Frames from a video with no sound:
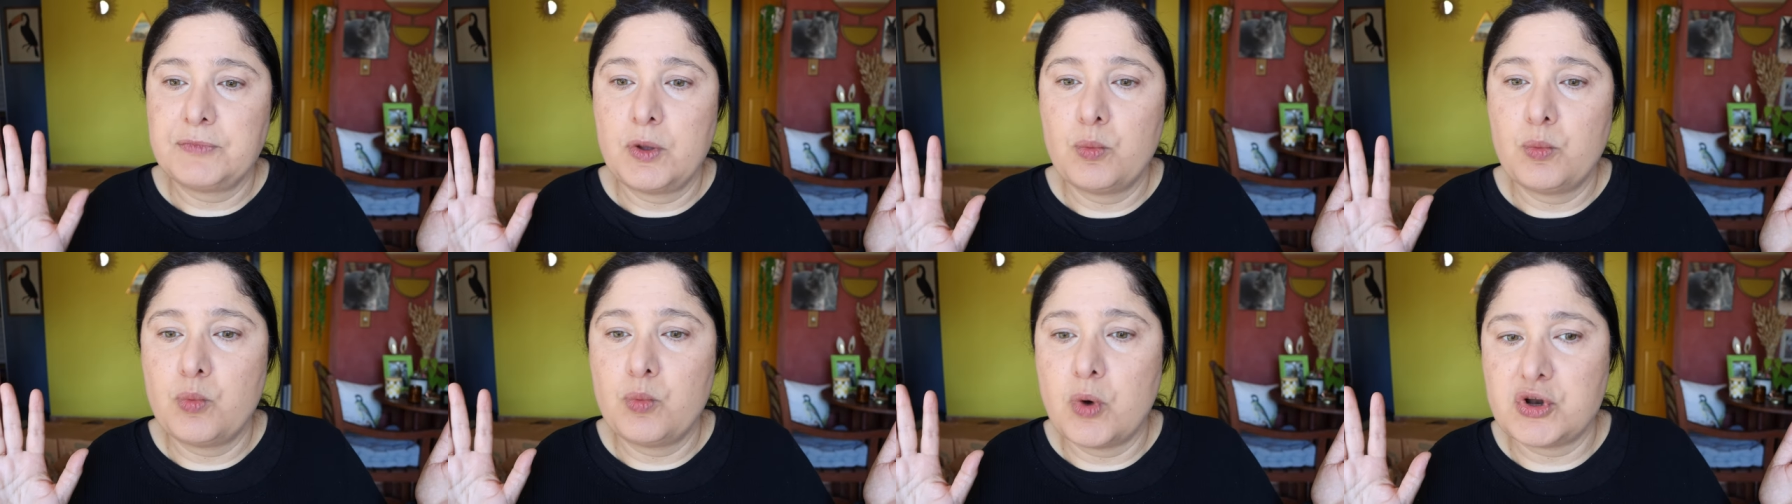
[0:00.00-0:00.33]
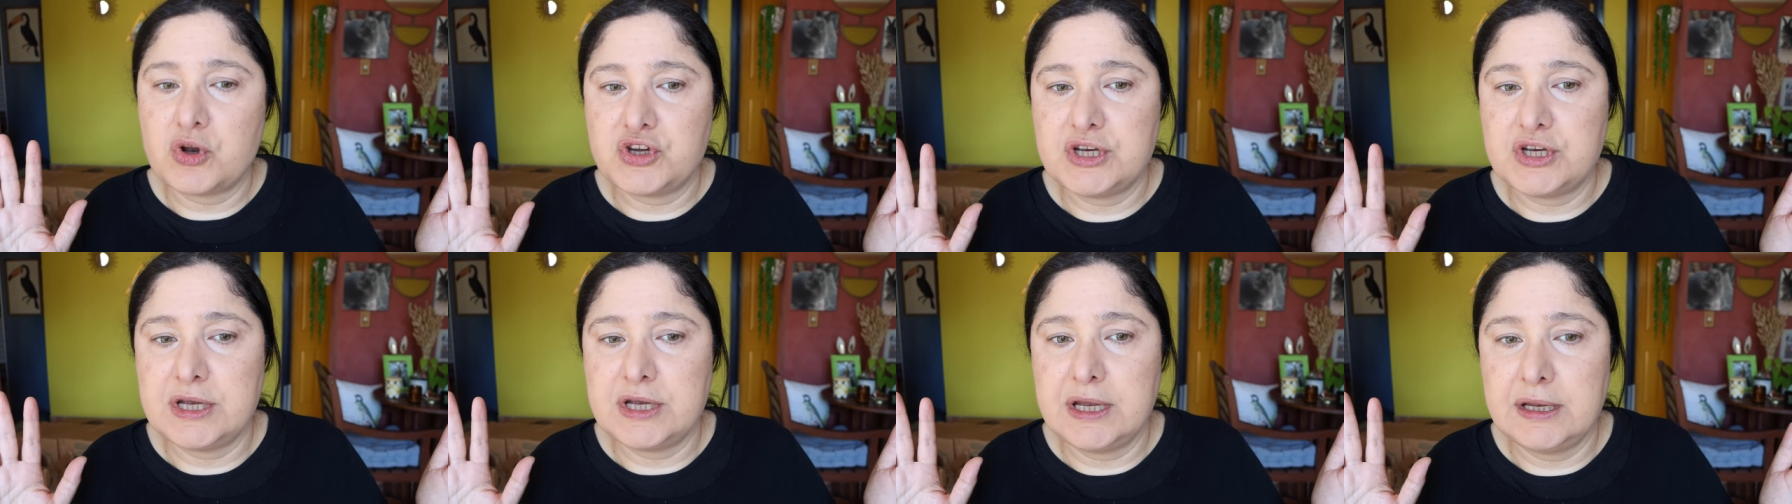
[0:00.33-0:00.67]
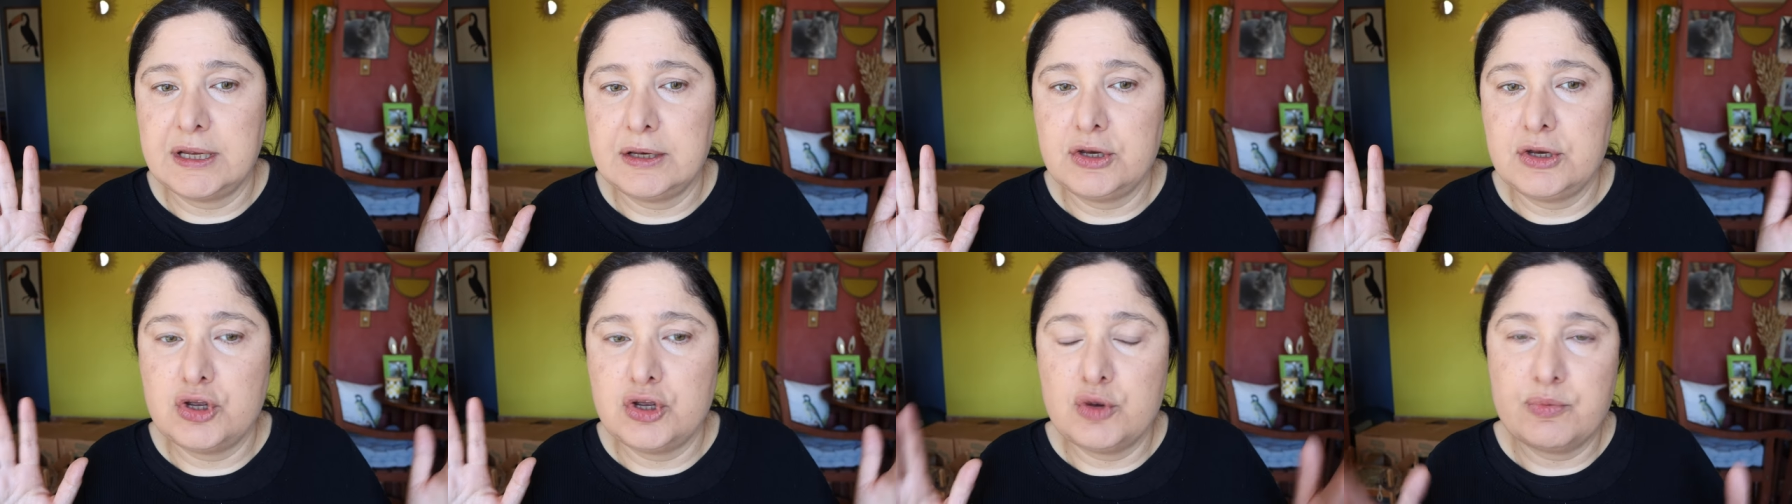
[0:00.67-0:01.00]

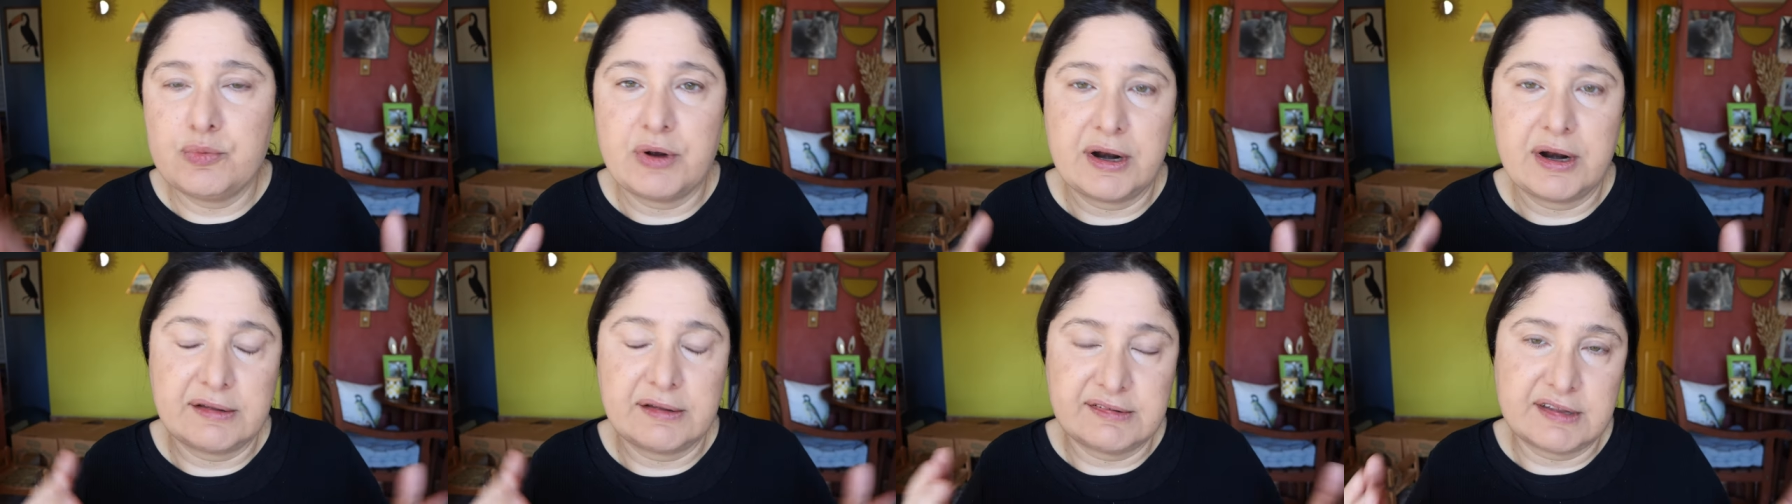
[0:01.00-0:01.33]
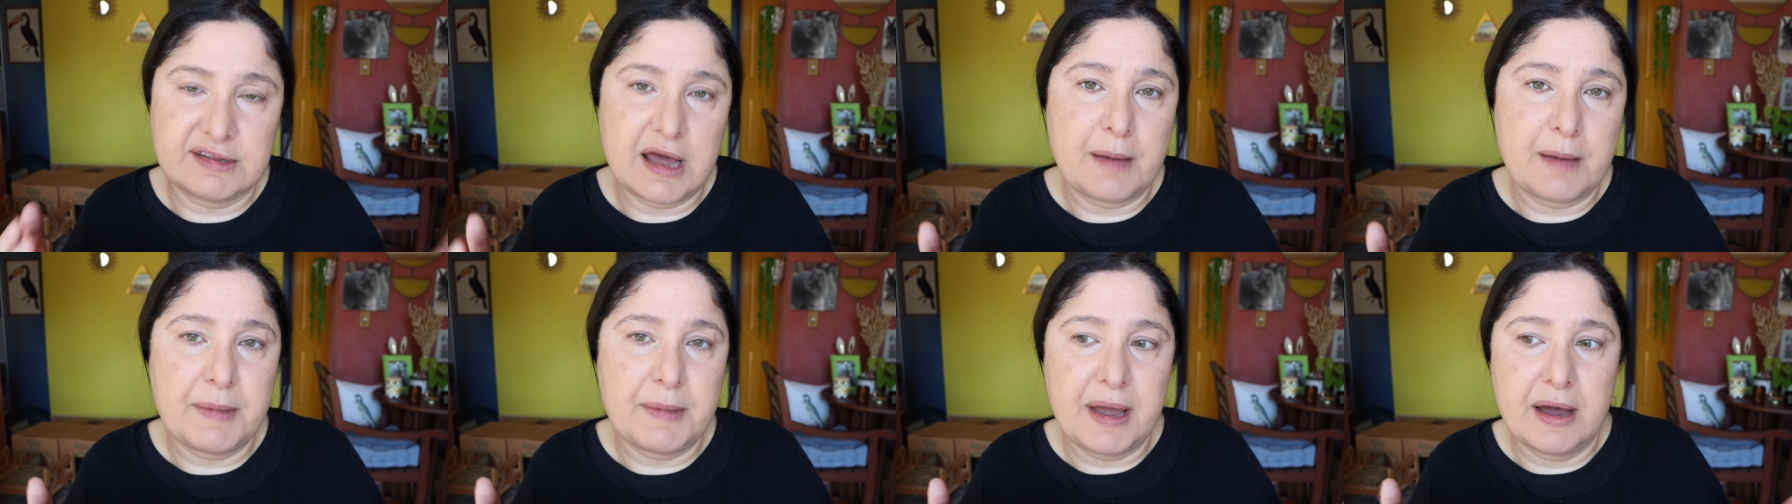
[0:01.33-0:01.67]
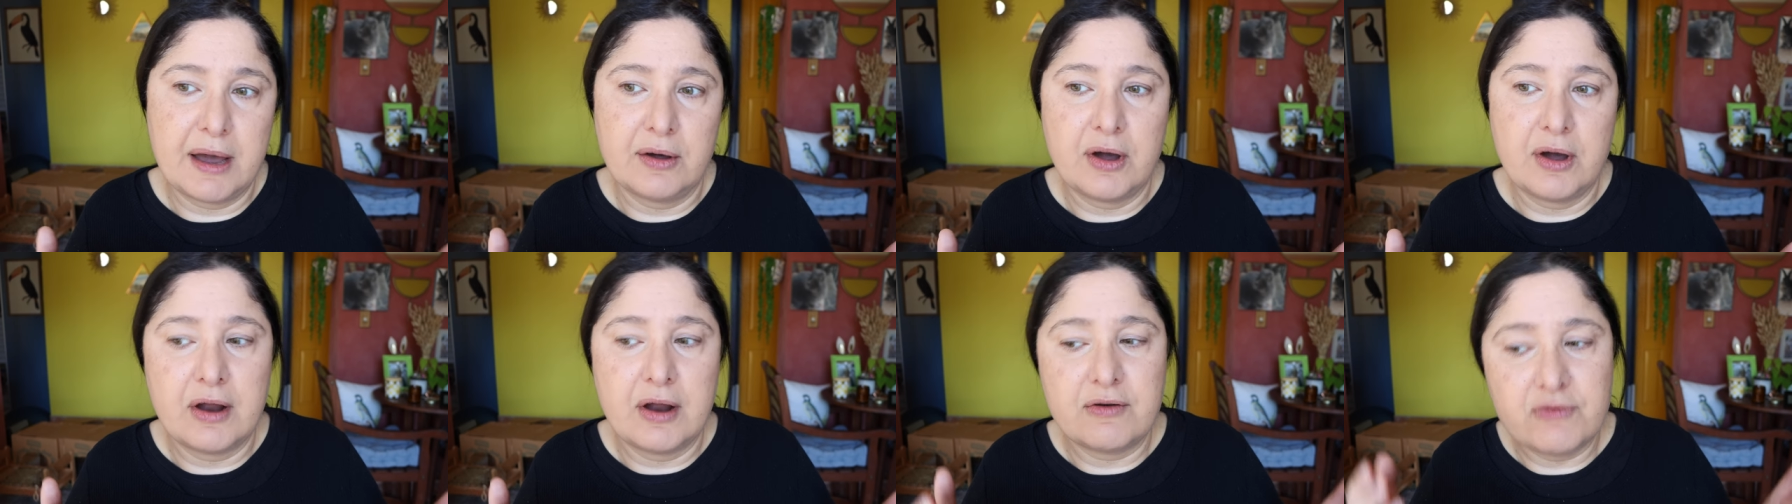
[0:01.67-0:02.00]
watching new products come
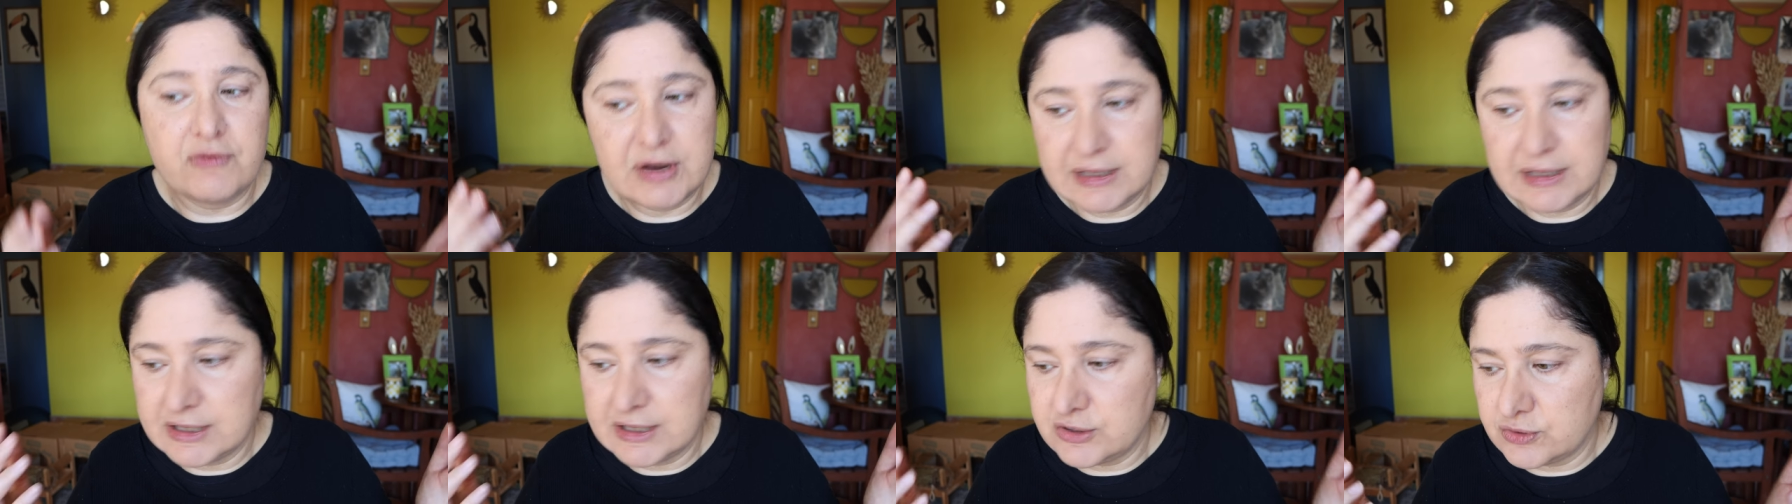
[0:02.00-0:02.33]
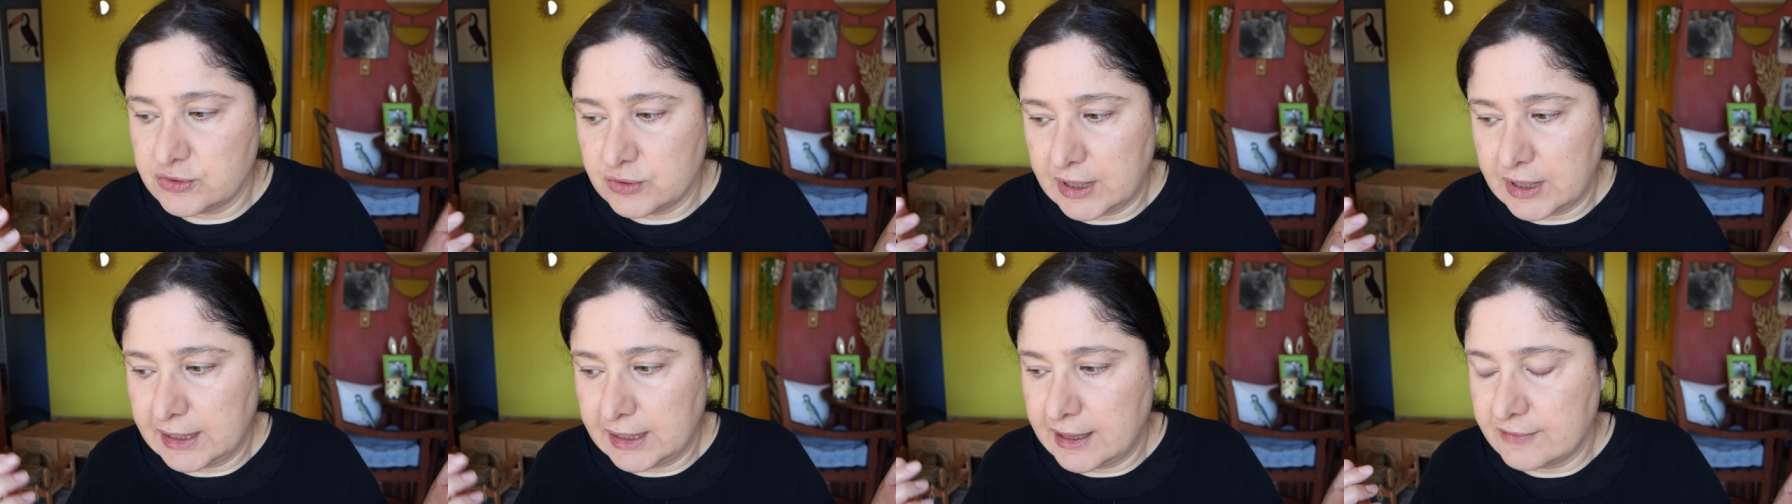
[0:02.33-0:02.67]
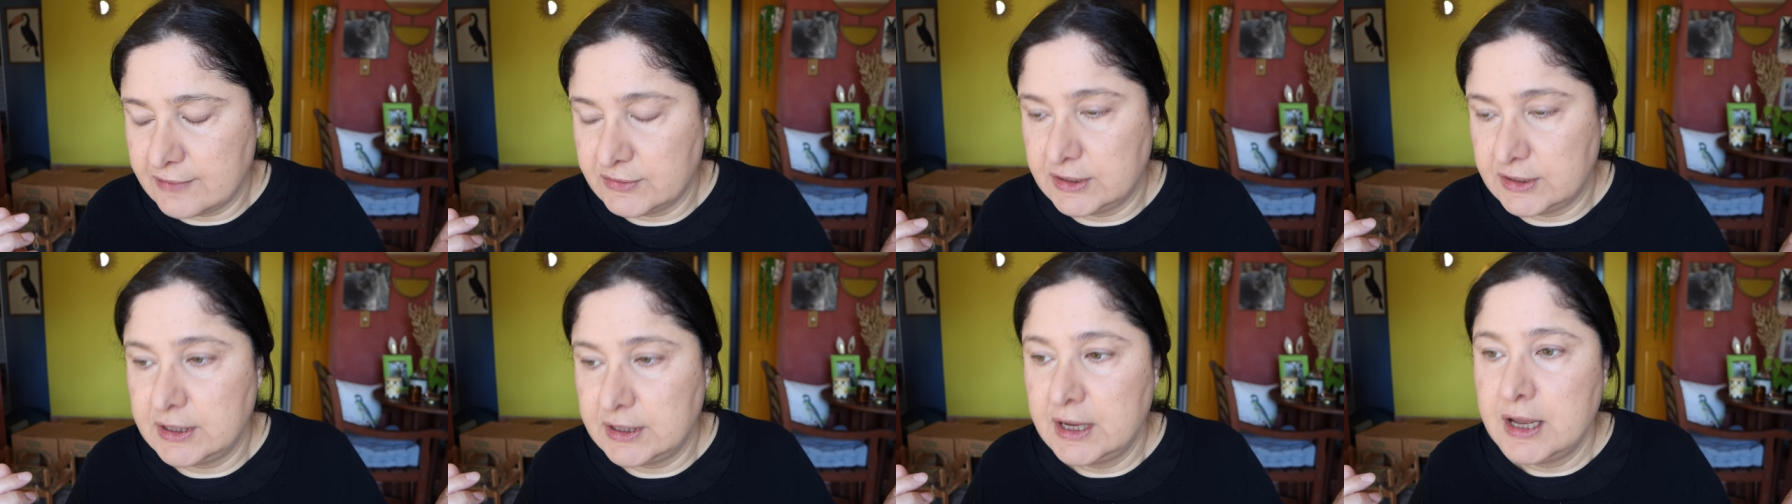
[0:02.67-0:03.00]
out. I really do. I love
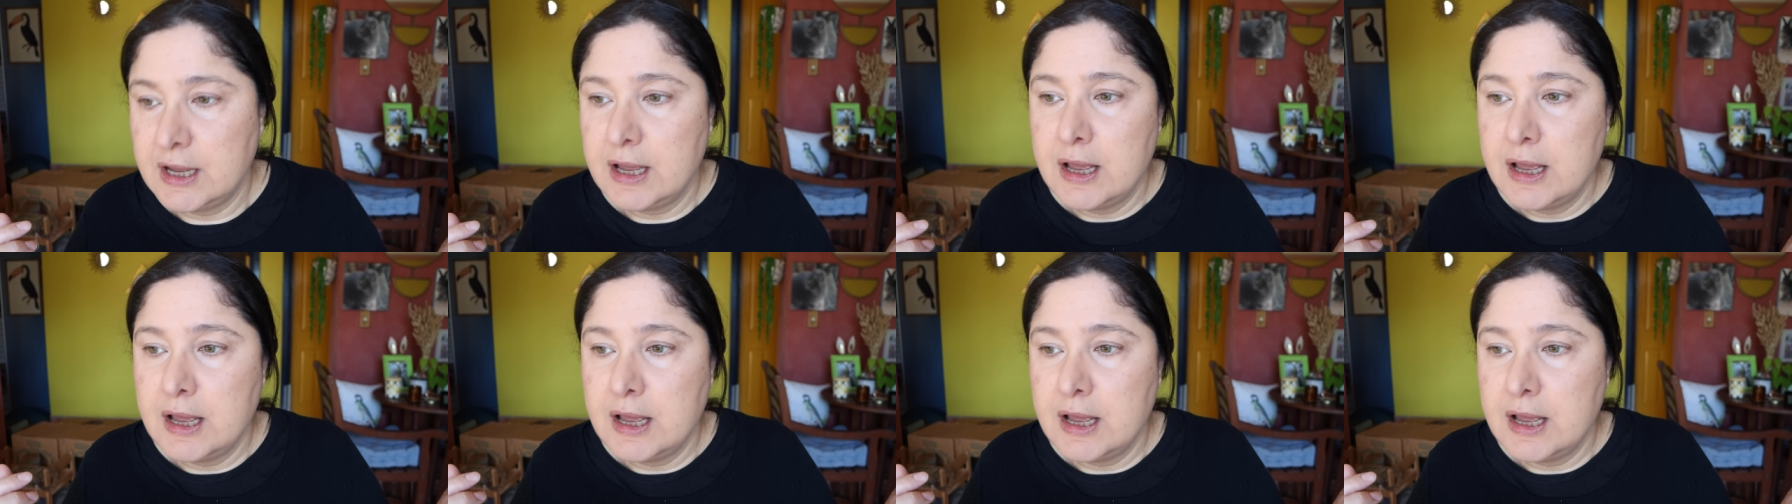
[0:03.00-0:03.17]
it.